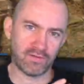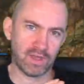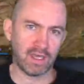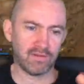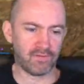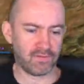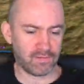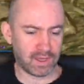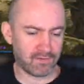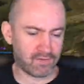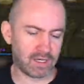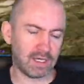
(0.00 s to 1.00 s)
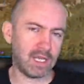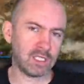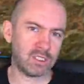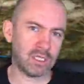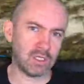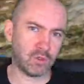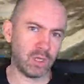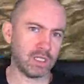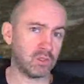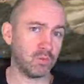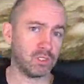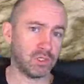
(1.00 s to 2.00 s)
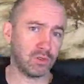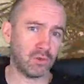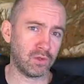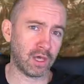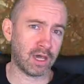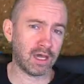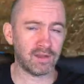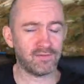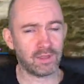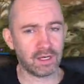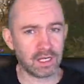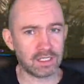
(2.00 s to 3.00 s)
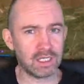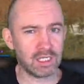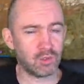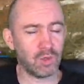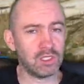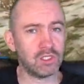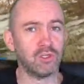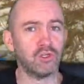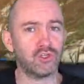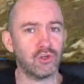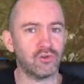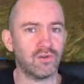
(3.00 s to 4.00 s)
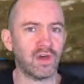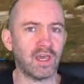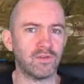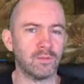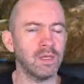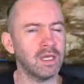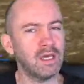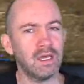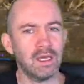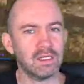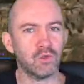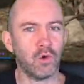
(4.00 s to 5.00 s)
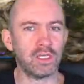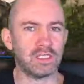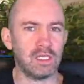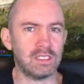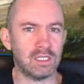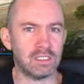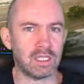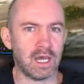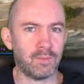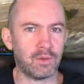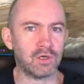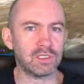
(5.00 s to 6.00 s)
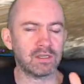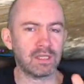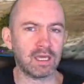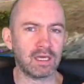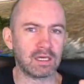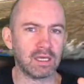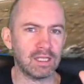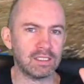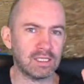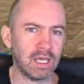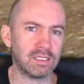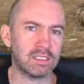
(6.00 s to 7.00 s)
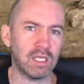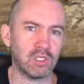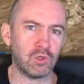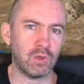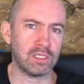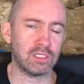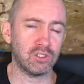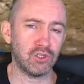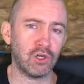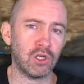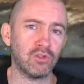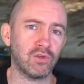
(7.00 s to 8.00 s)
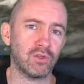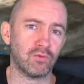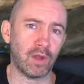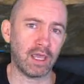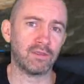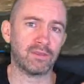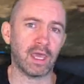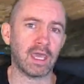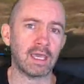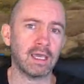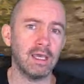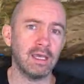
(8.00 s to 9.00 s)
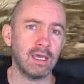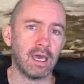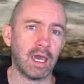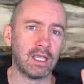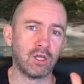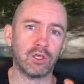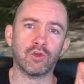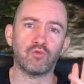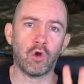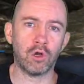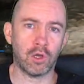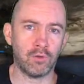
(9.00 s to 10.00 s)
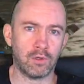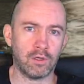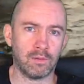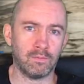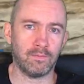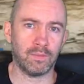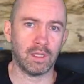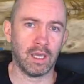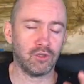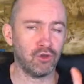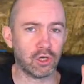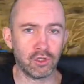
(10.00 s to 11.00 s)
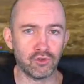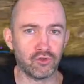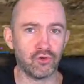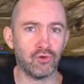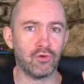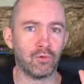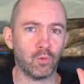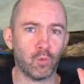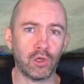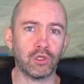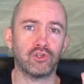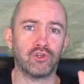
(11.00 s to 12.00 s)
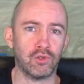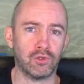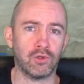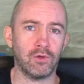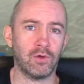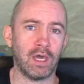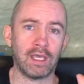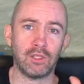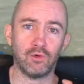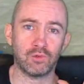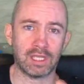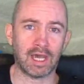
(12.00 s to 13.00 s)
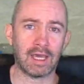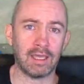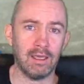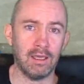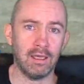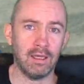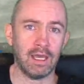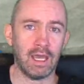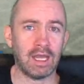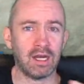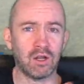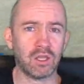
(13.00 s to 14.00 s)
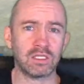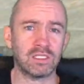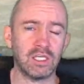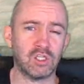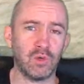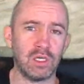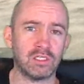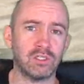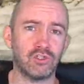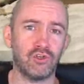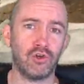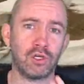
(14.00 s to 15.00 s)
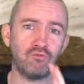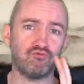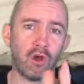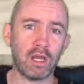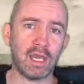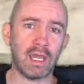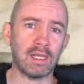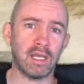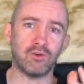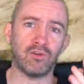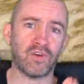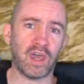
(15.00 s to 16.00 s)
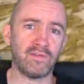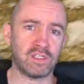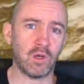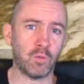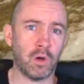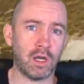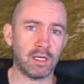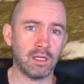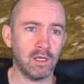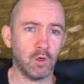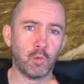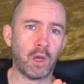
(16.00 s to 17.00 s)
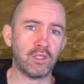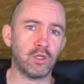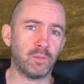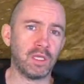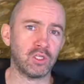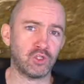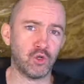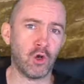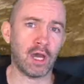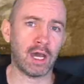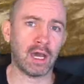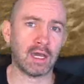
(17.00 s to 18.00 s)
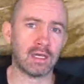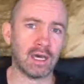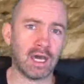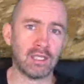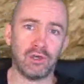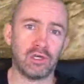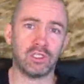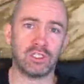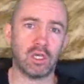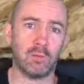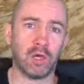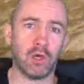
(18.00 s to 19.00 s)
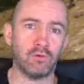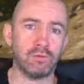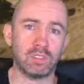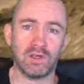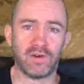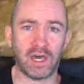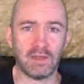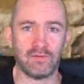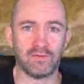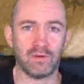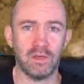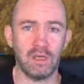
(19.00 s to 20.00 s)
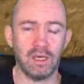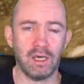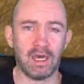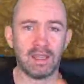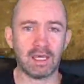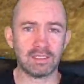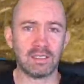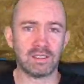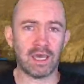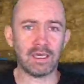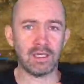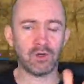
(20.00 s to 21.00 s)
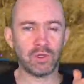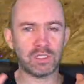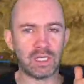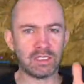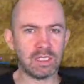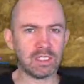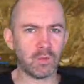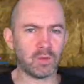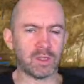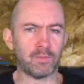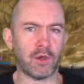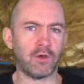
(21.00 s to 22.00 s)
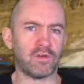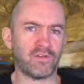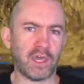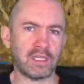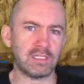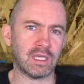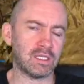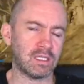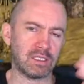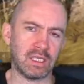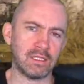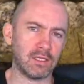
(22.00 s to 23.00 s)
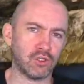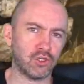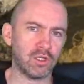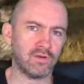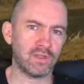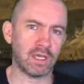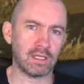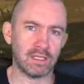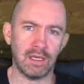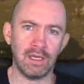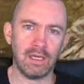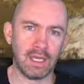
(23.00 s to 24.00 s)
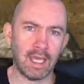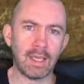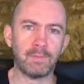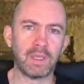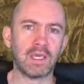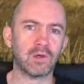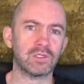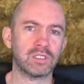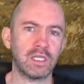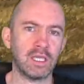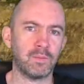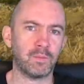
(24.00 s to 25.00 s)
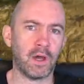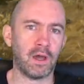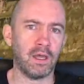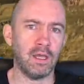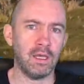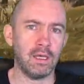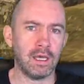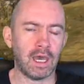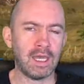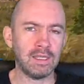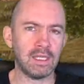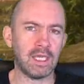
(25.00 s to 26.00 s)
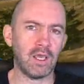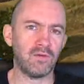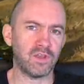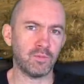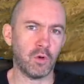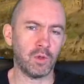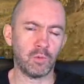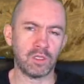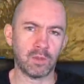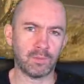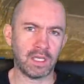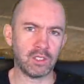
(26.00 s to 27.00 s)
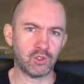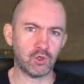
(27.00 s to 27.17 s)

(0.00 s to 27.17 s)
if they're in this situation, we should do that. If they're in this situation, you shouldn't revive them. It's not as easy as that, because I think in certain situations you can do the right thing and you get the wrong outcome. And you can do what you should do and you'll die. And in other situations, you can run in and revive someone when you're being shot at and you can somehow survive. And that's the thing, you know, it's easy with the power of hindsight to say that you shouldn't have did A, B or C, but in the heat of the moment when you're being